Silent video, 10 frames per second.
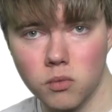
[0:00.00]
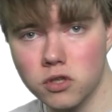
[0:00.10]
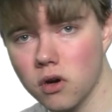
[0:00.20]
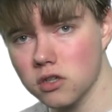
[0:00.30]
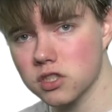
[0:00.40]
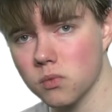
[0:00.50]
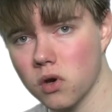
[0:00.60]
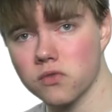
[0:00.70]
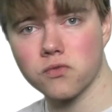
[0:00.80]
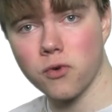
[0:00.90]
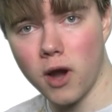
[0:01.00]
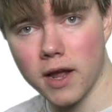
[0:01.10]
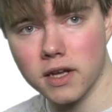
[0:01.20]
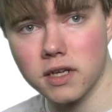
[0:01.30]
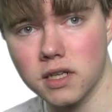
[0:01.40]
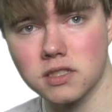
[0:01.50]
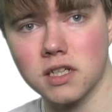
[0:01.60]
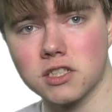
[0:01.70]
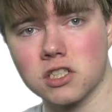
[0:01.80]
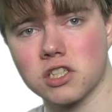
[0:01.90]
When you call someone Frank, it doesn't
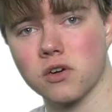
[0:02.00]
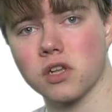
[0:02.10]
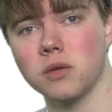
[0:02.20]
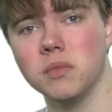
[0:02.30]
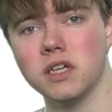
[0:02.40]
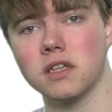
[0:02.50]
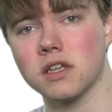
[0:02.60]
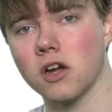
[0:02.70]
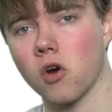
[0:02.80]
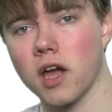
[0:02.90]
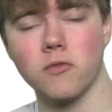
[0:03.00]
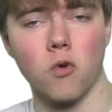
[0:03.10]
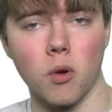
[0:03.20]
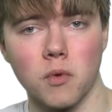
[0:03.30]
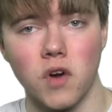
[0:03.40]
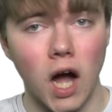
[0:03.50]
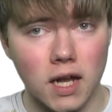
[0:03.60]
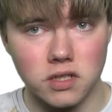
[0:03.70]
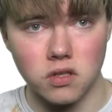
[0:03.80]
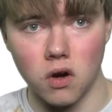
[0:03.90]
necessarily mean that they are a form of
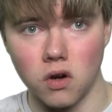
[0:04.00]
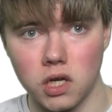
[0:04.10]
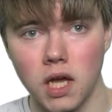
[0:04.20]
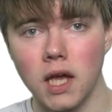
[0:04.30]
hot dog.